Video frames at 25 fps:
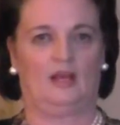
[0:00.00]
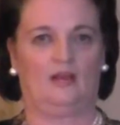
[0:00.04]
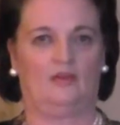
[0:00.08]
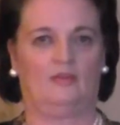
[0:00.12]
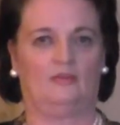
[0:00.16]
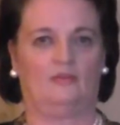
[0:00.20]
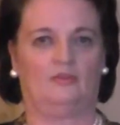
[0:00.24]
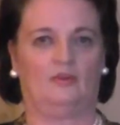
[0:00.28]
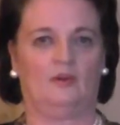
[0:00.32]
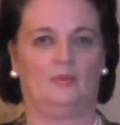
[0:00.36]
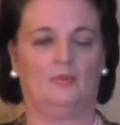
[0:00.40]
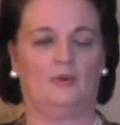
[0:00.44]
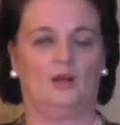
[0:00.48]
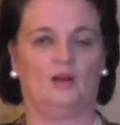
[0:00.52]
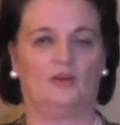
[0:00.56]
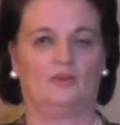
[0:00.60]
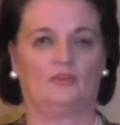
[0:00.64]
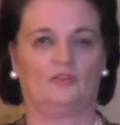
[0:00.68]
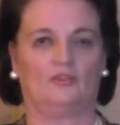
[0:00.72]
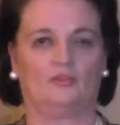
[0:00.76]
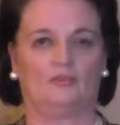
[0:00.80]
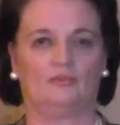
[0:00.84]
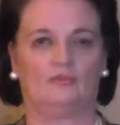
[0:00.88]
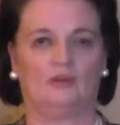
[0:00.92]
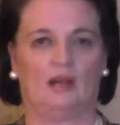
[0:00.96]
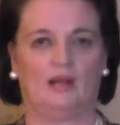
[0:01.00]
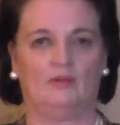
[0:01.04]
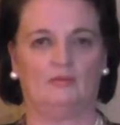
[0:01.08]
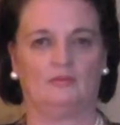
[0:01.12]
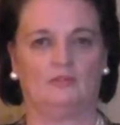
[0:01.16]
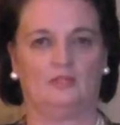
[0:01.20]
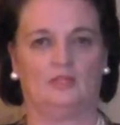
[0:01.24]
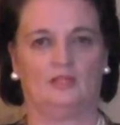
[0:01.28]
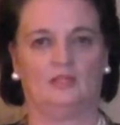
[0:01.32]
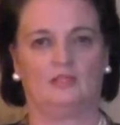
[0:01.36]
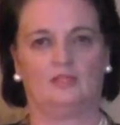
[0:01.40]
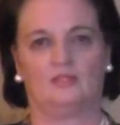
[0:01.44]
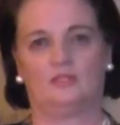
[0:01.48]
from our
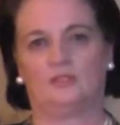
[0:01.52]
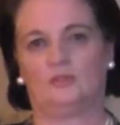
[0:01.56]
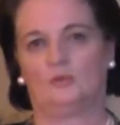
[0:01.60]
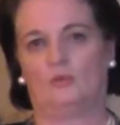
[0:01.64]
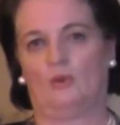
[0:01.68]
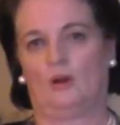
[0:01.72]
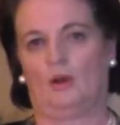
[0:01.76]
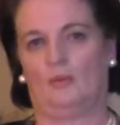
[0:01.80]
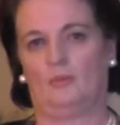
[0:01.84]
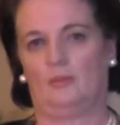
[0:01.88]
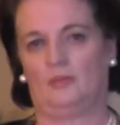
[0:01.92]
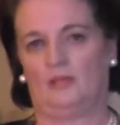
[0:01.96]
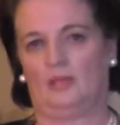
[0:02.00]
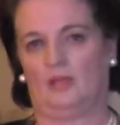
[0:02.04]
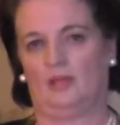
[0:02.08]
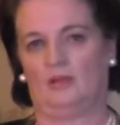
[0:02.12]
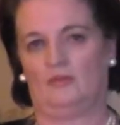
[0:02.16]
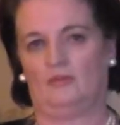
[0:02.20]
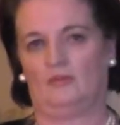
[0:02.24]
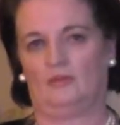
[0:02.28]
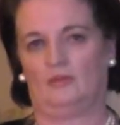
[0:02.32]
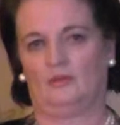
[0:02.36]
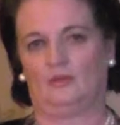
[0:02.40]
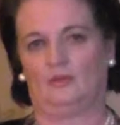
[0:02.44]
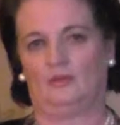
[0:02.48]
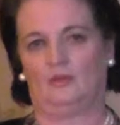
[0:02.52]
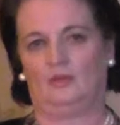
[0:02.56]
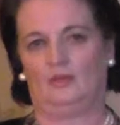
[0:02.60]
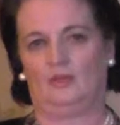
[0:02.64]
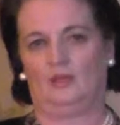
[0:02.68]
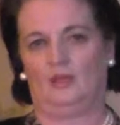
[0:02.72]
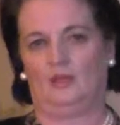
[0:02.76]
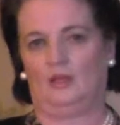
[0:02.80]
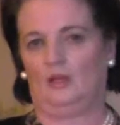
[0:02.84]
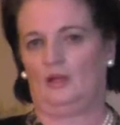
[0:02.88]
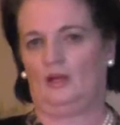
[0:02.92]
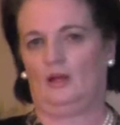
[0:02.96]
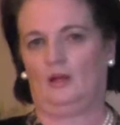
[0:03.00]
surroundings to our behaviour,
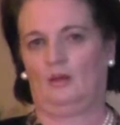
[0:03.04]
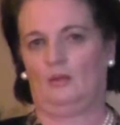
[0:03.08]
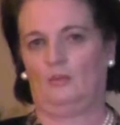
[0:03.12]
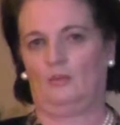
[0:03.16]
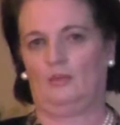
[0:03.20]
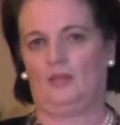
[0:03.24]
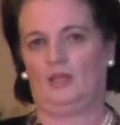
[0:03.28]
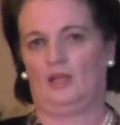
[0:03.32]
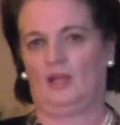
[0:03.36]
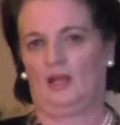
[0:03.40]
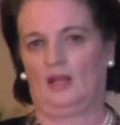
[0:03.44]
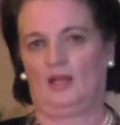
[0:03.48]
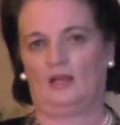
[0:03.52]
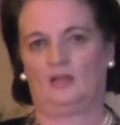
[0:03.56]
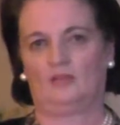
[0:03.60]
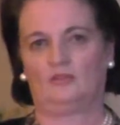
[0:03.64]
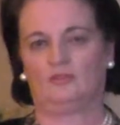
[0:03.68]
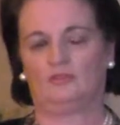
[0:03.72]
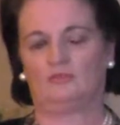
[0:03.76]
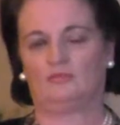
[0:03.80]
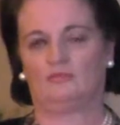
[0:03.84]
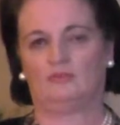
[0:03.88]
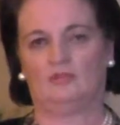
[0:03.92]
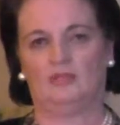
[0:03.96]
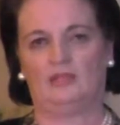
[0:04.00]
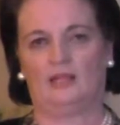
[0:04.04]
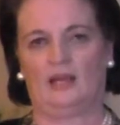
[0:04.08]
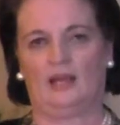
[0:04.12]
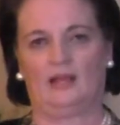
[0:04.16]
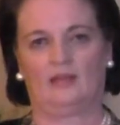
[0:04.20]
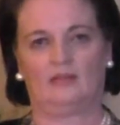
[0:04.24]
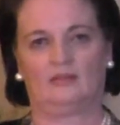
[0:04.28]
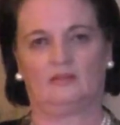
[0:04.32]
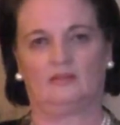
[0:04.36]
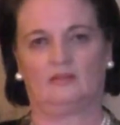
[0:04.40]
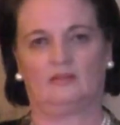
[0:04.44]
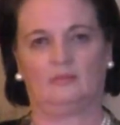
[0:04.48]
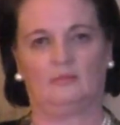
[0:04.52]
how we act,
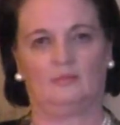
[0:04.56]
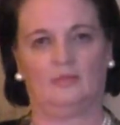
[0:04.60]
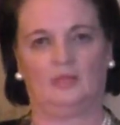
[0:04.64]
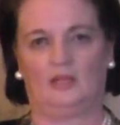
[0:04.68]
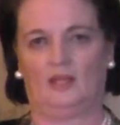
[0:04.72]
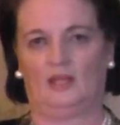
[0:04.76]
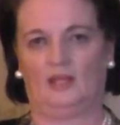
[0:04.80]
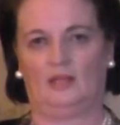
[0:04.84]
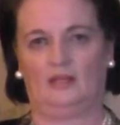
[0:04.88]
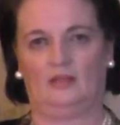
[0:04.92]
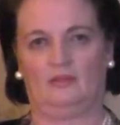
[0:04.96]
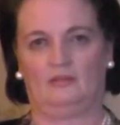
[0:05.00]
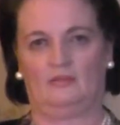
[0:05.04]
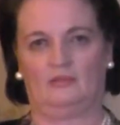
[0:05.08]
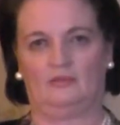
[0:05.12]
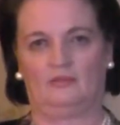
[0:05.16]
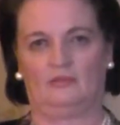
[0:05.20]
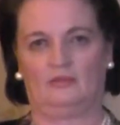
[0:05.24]
react and behave.